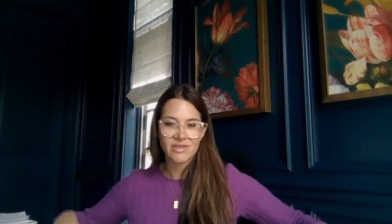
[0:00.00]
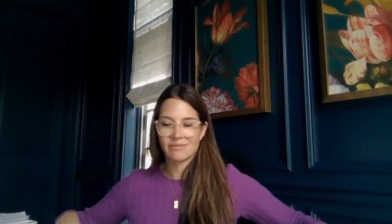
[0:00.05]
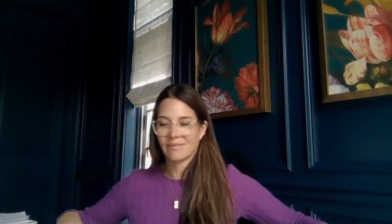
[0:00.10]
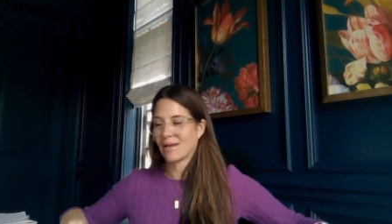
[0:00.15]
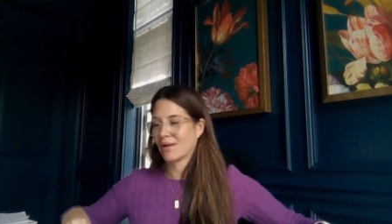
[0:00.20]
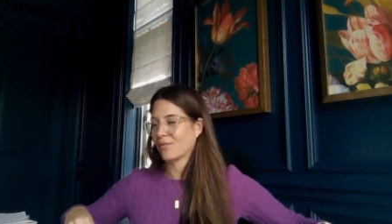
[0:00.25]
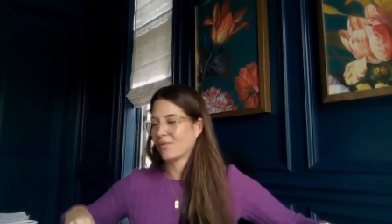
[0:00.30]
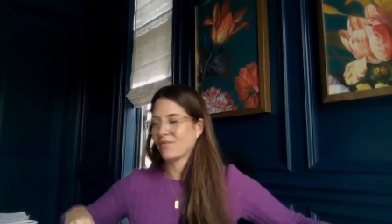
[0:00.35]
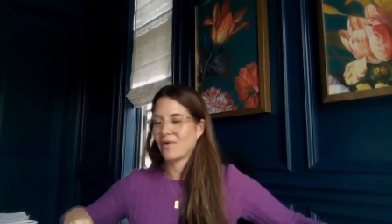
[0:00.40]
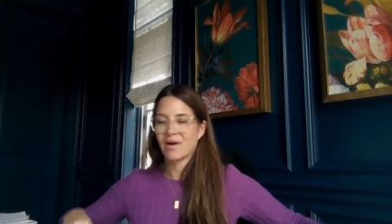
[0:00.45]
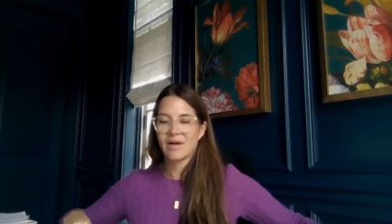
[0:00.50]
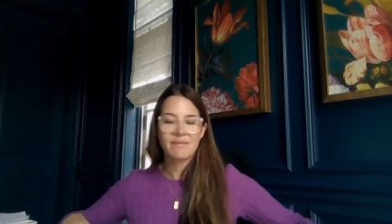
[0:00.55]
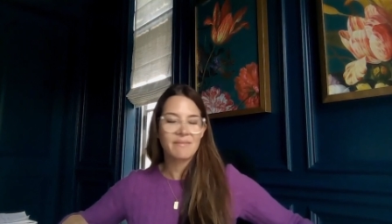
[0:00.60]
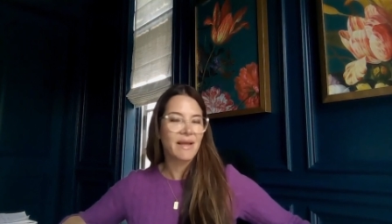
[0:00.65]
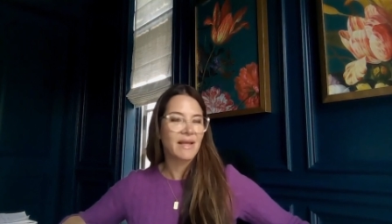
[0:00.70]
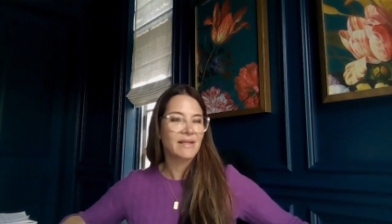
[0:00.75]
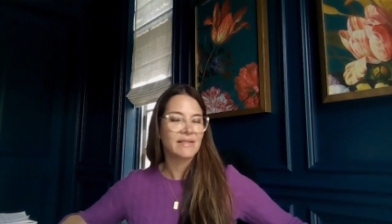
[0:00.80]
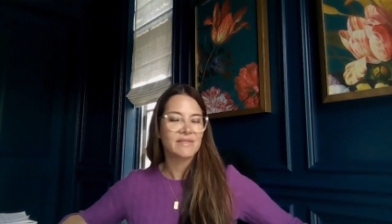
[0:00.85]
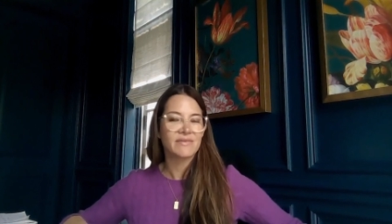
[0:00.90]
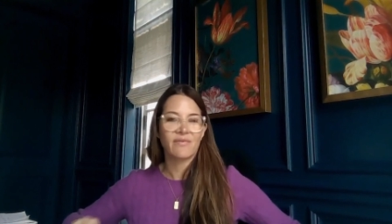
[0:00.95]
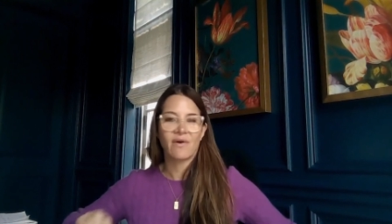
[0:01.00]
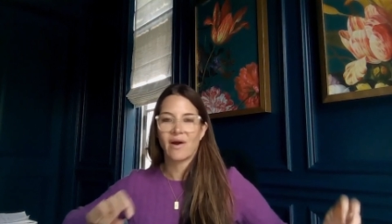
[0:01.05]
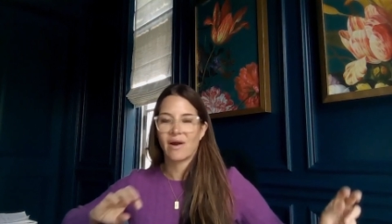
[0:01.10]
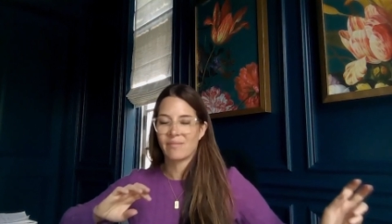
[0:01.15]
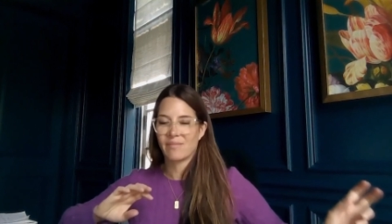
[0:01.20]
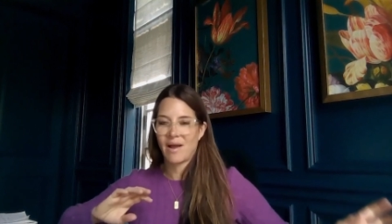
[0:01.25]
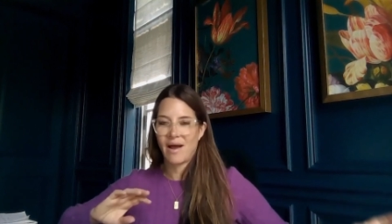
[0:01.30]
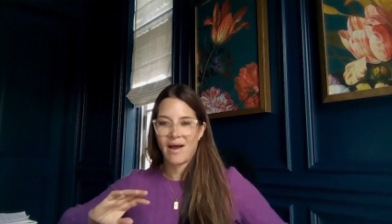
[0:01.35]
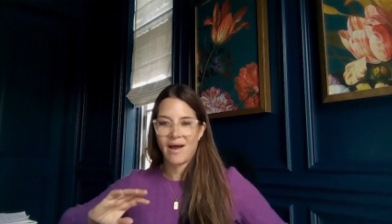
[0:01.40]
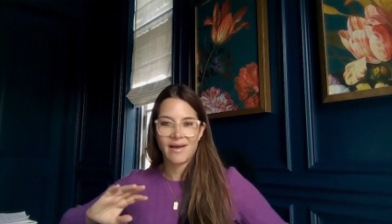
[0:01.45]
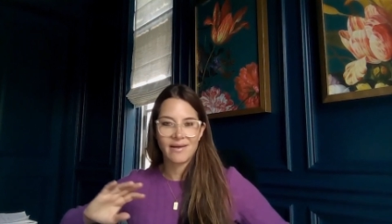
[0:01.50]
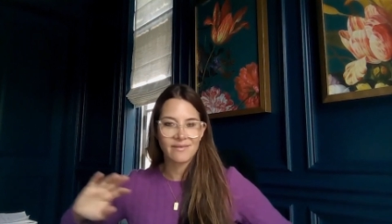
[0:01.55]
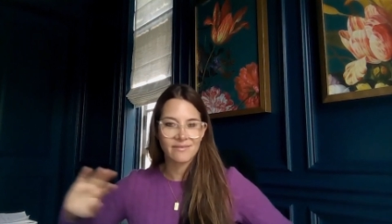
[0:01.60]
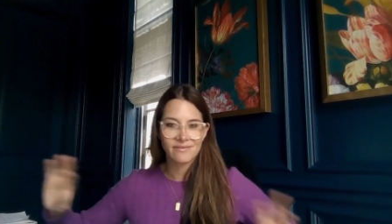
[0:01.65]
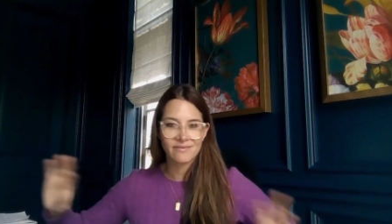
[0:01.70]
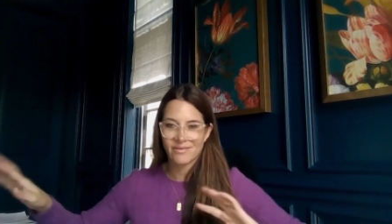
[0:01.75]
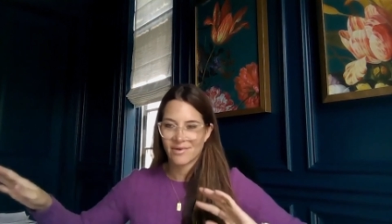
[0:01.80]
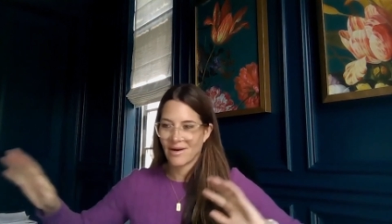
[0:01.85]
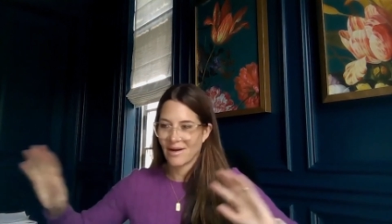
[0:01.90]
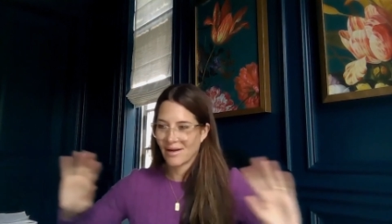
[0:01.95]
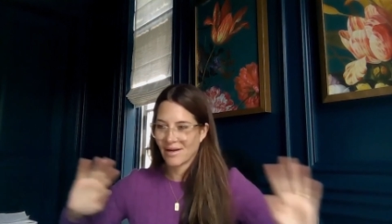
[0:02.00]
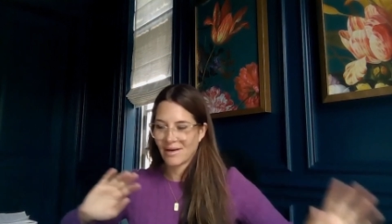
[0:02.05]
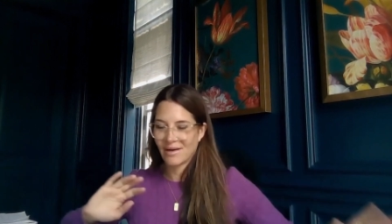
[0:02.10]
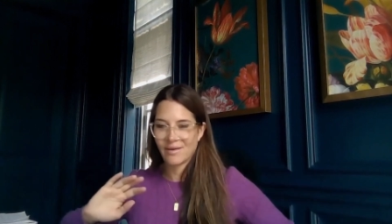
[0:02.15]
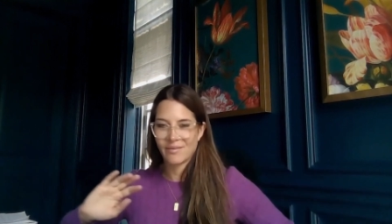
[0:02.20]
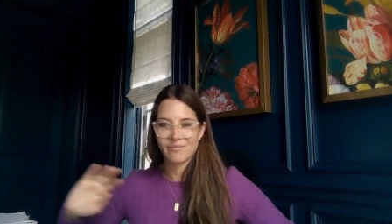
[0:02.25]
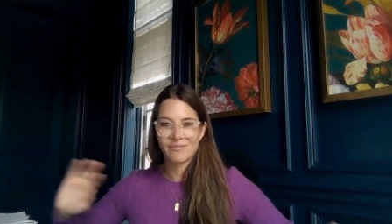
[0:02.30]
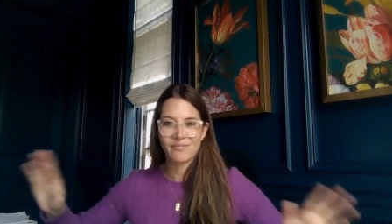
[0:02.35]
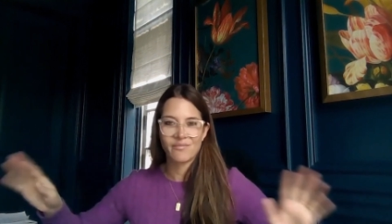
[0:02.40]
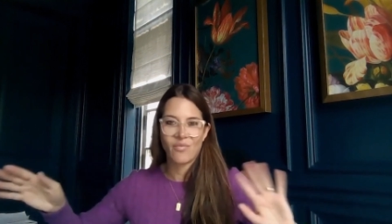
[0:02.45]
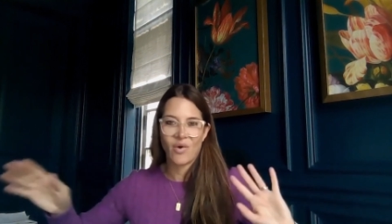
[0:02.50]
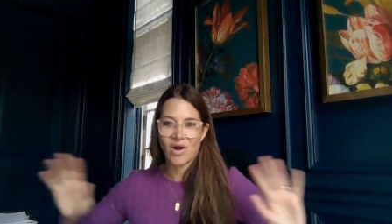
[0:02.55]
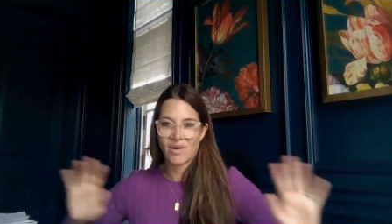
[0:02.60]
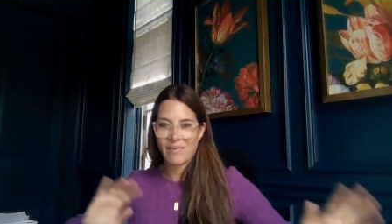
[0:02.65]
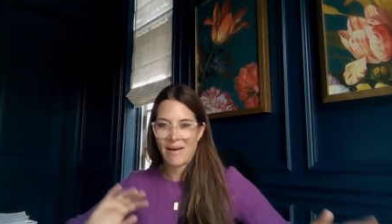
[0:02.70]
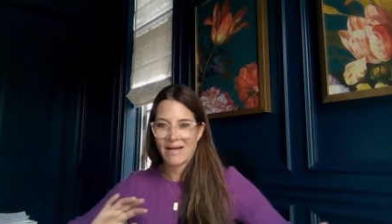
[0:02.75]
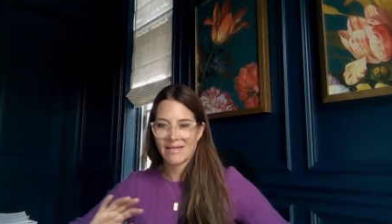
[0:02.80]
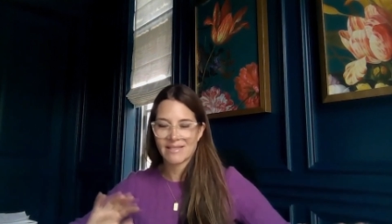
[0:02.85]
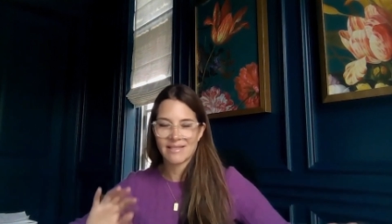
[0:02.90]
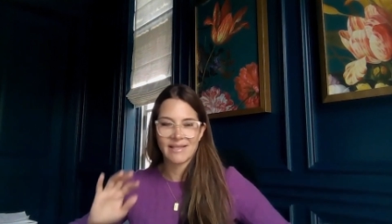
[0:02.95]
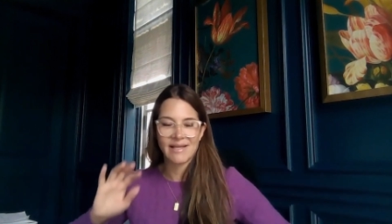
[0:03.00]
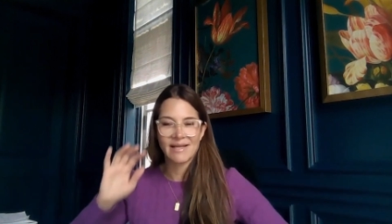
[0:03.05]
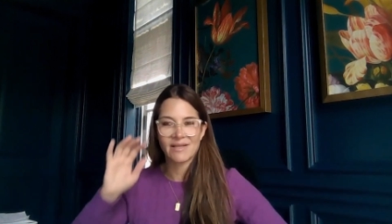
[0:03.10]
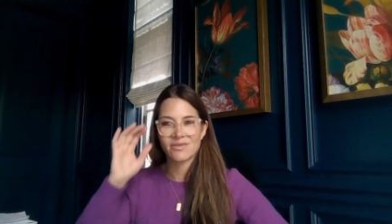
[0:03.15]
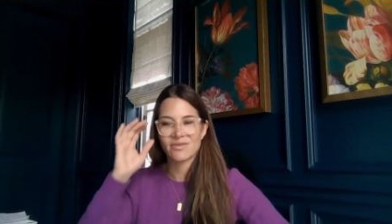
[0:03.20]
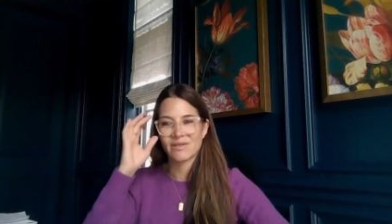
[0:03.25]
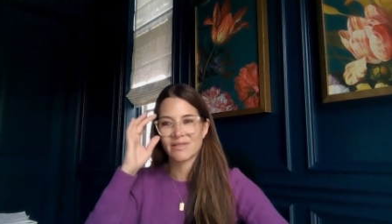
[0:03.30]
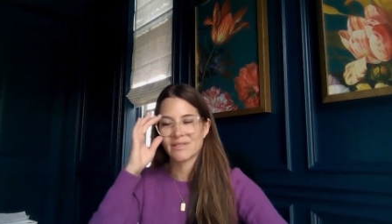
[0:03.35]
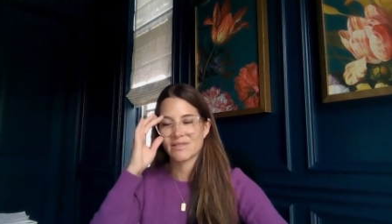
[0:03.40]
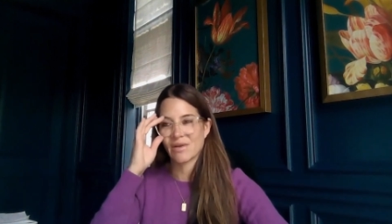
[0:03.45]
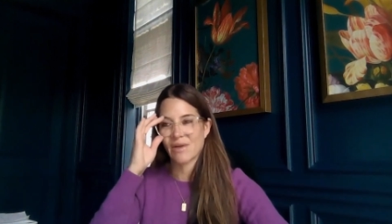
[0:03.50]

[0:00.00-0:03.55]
I'm like, we've already made it this far. I'm not, we're not gonna walk back to the entrance.